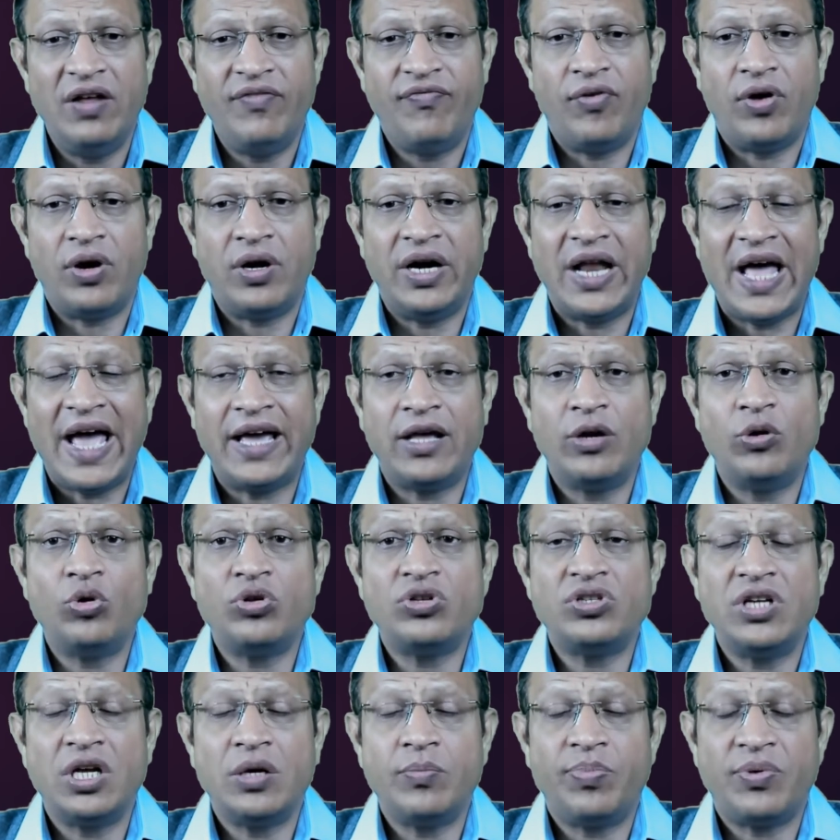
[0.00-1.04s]
for
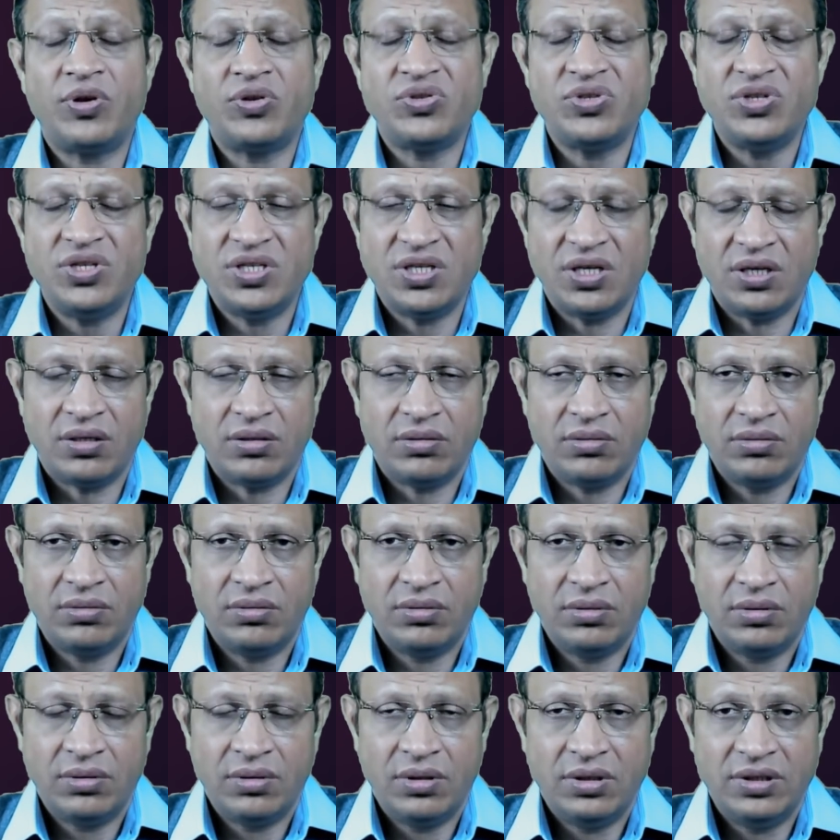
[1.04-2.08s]
diagnostic procedure
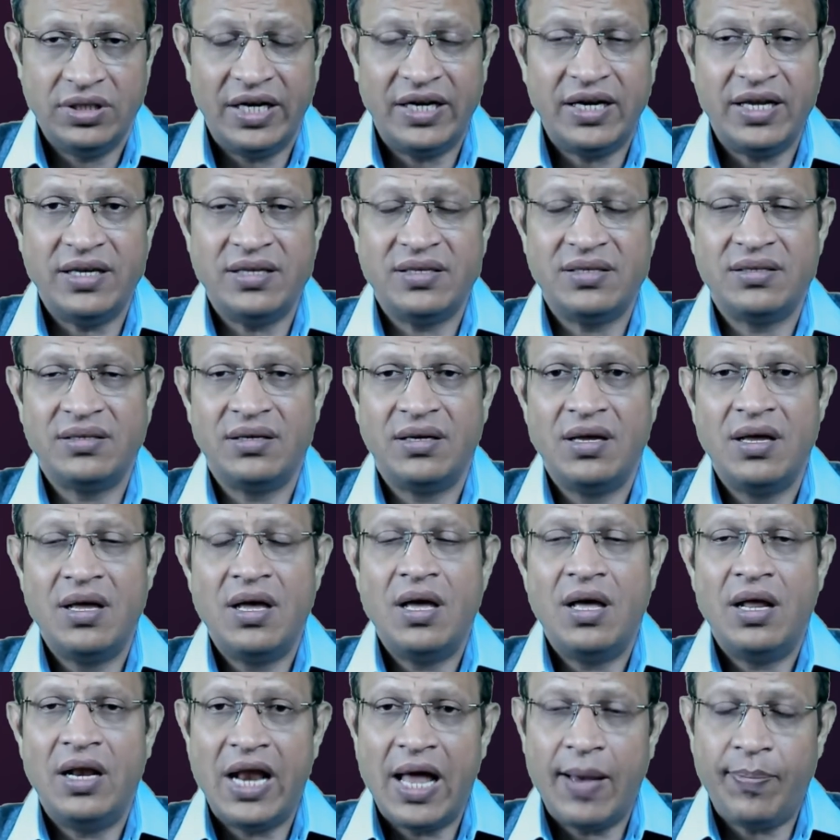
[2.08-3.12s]
that is,
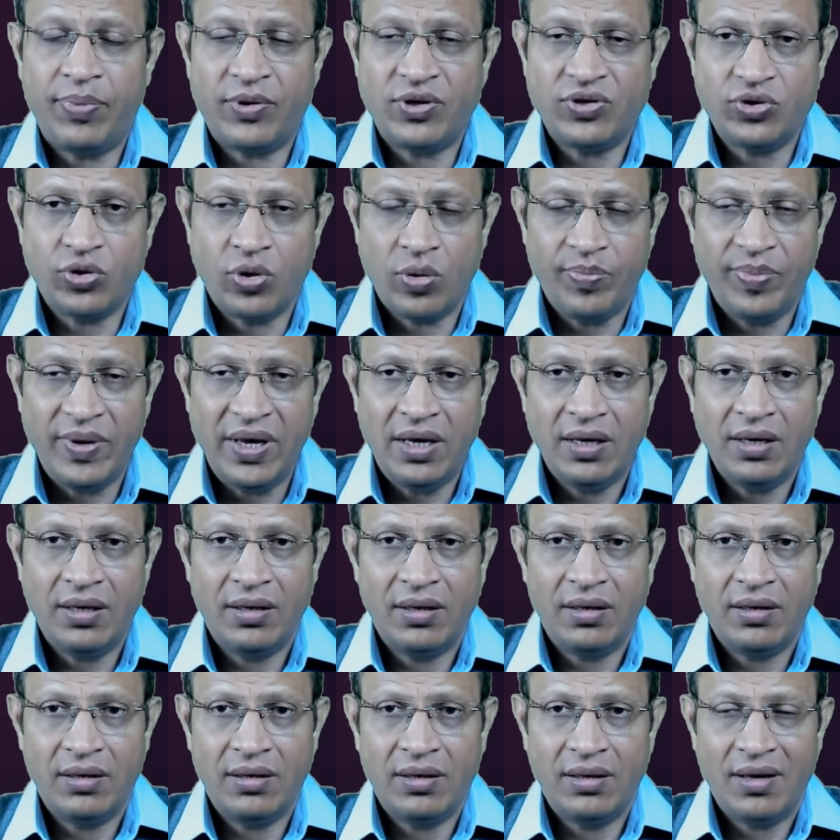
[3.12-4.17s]
laparoscopy
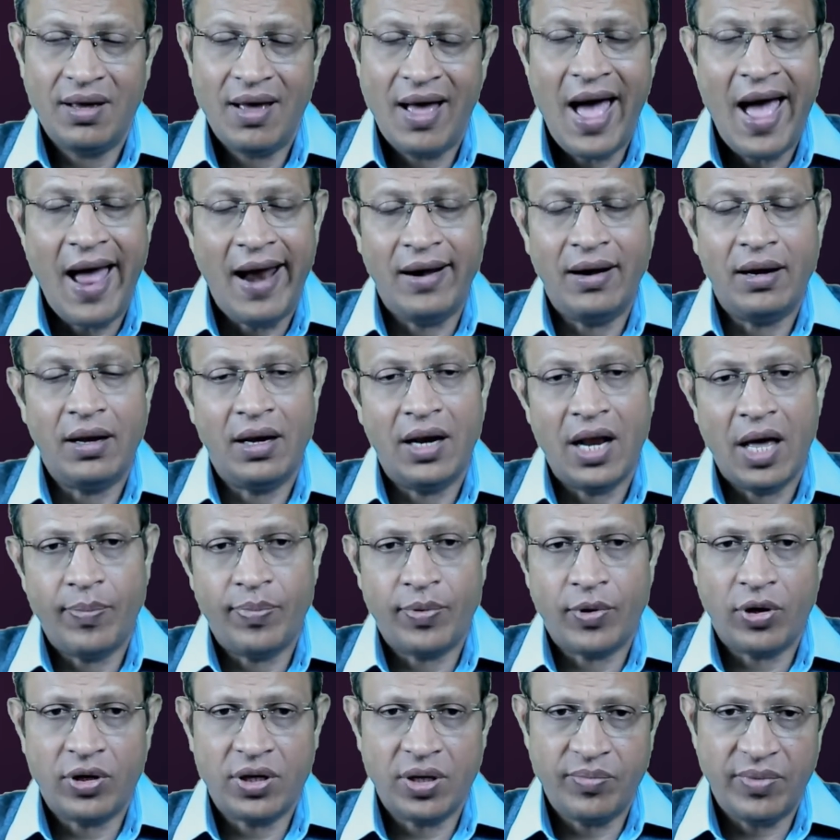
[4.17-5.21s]
and
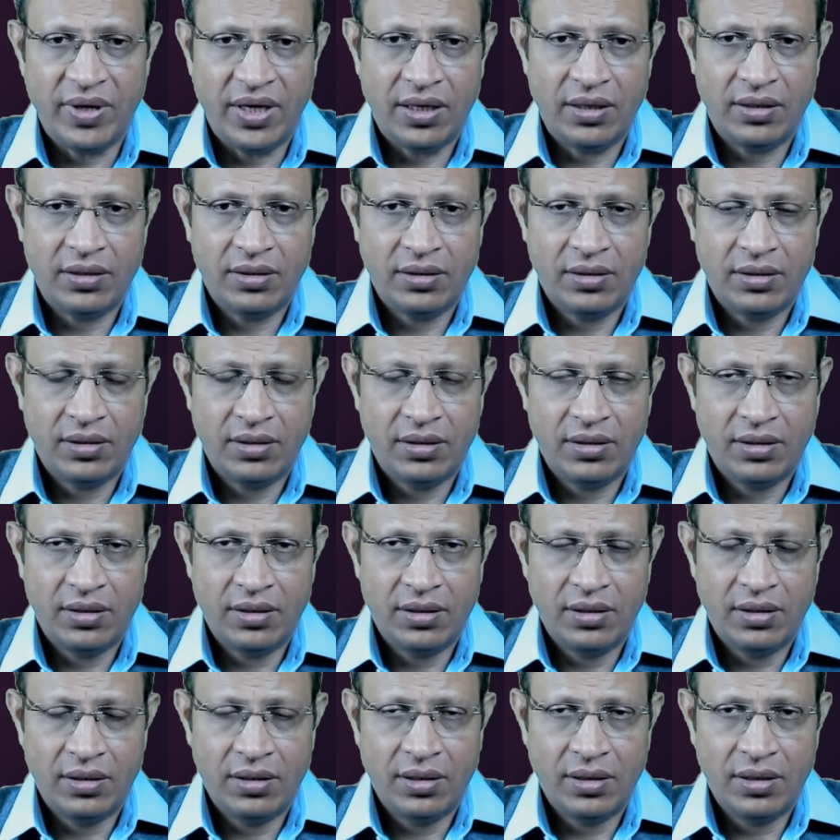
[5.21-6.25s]
laparotomy.
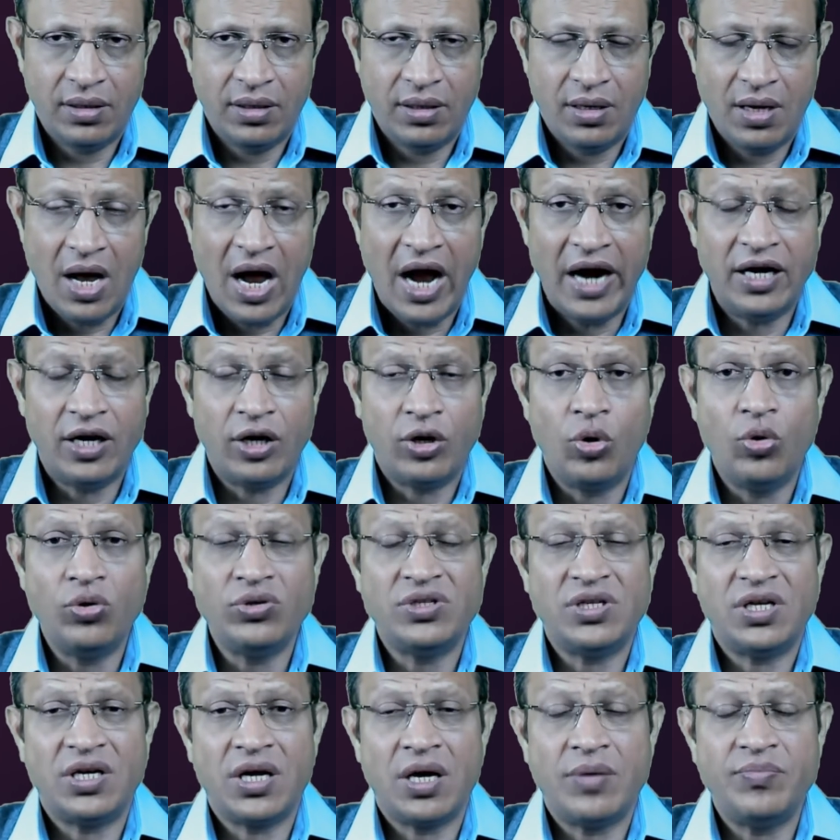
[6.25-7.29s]
Under no
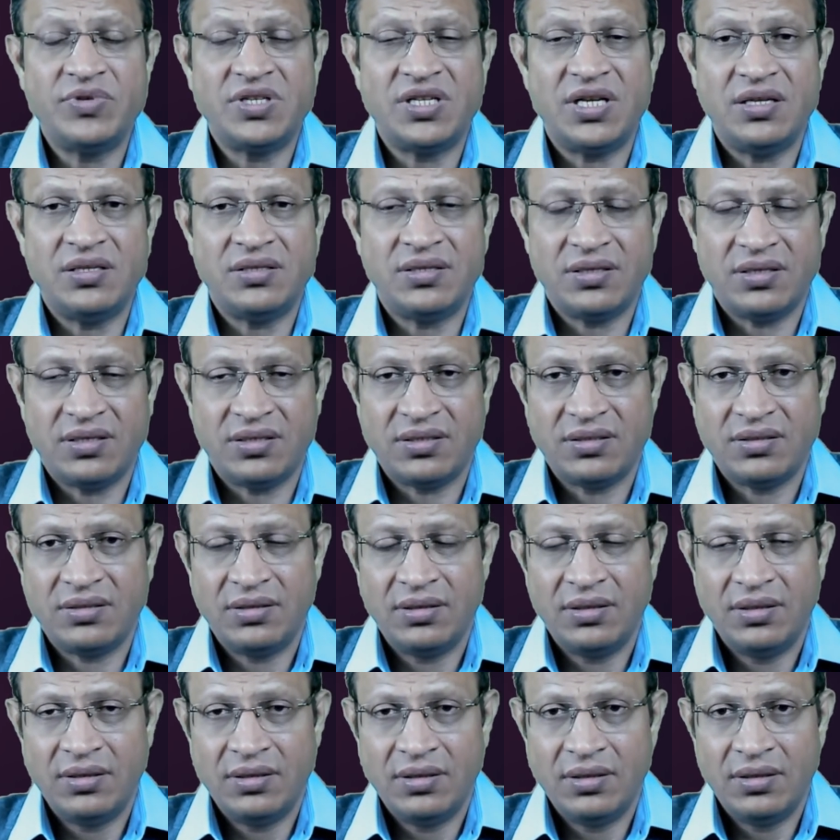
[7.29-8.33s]
circumstances,
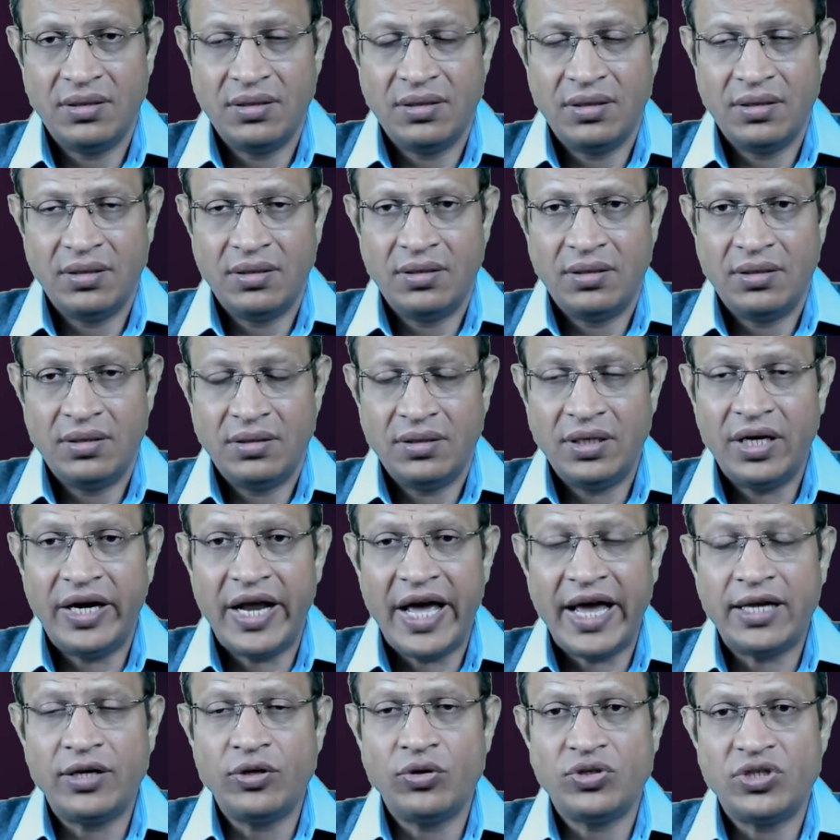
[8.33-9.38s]
the
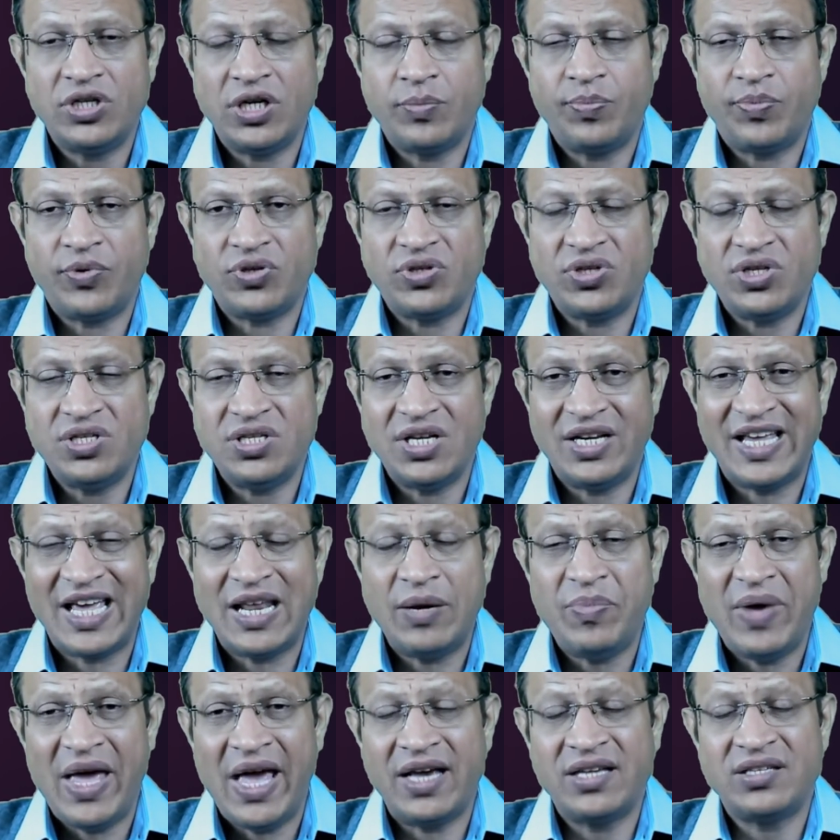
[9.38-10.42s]
diagnostic procedure can
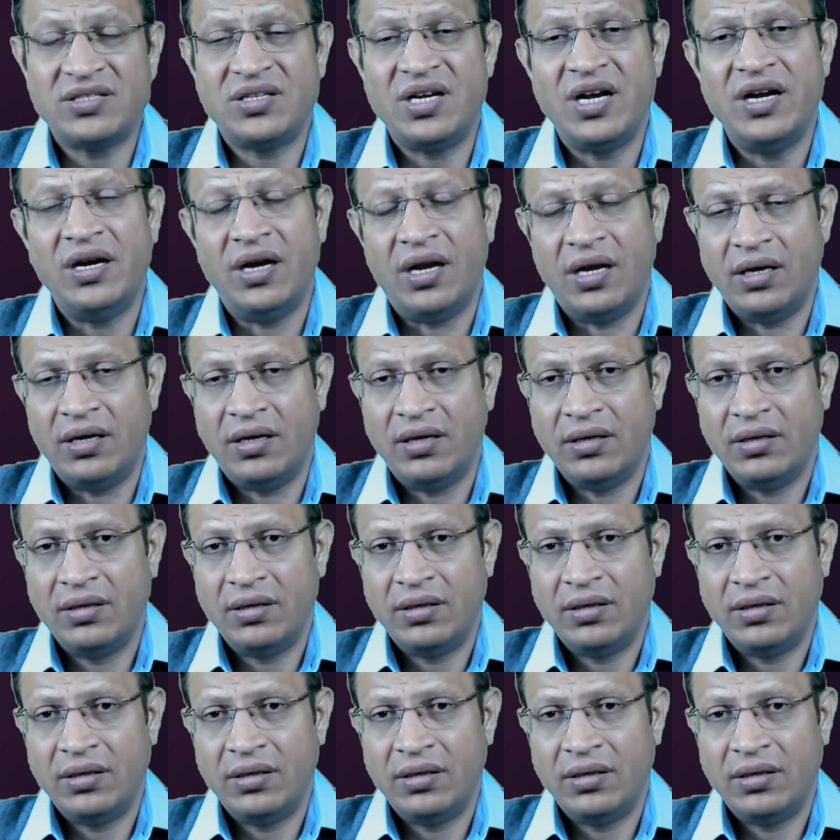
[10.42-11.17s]
be extended